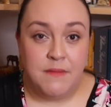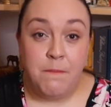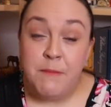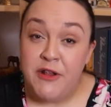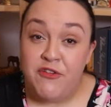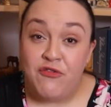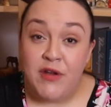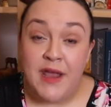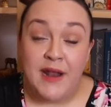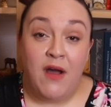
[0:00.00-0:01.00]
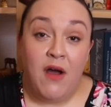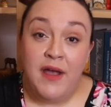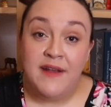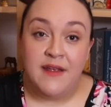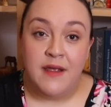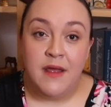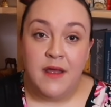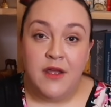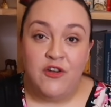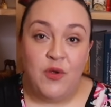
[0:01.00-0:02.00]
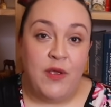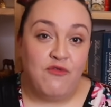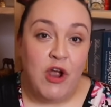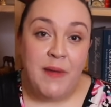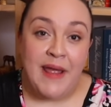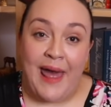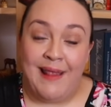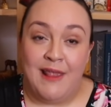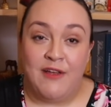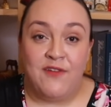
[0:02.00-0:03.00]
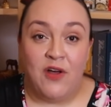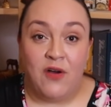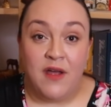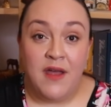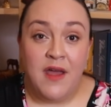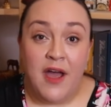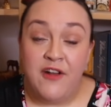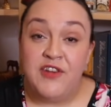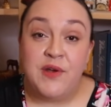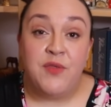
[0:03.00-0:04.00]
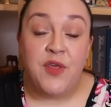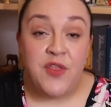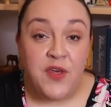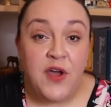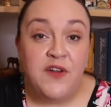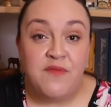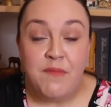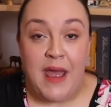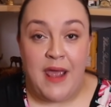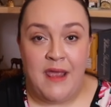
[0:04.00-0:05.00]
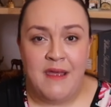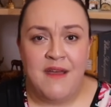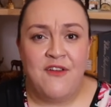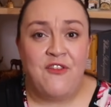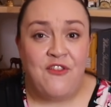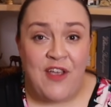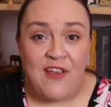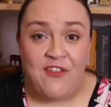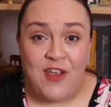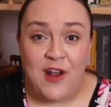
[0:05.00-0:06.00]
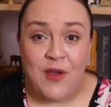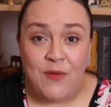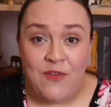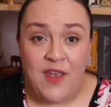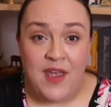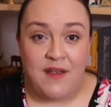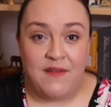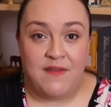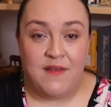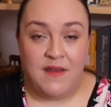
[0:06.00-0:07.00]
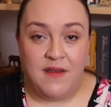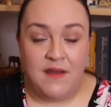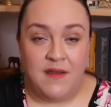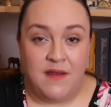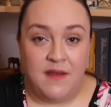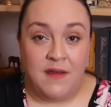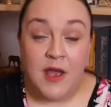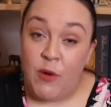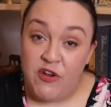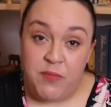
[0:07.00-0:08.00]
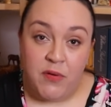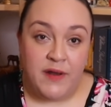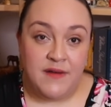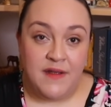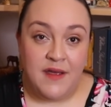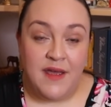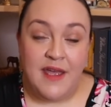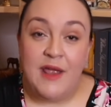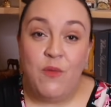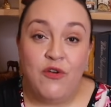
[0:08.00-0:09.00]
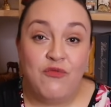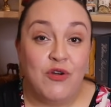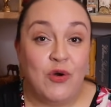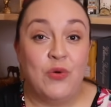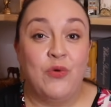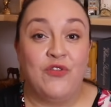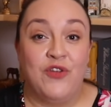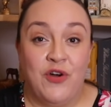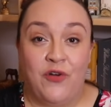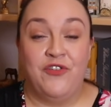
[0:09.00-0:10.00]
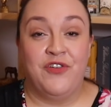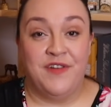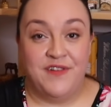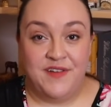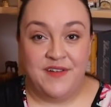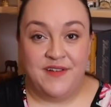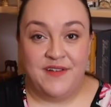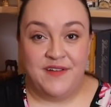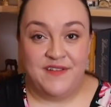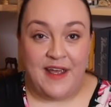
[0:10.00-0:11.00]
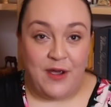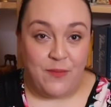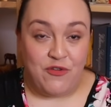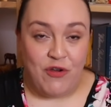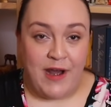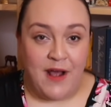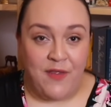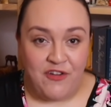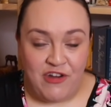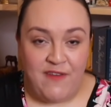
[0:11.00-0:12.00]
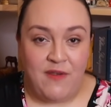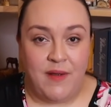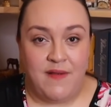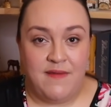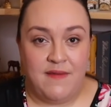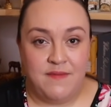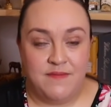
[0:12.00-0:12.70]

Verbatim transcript: ministering in hiding to his Roman Catholic flock until the 3rd of May 1606, at which point he was recalled to the continent to help train other Jesuits.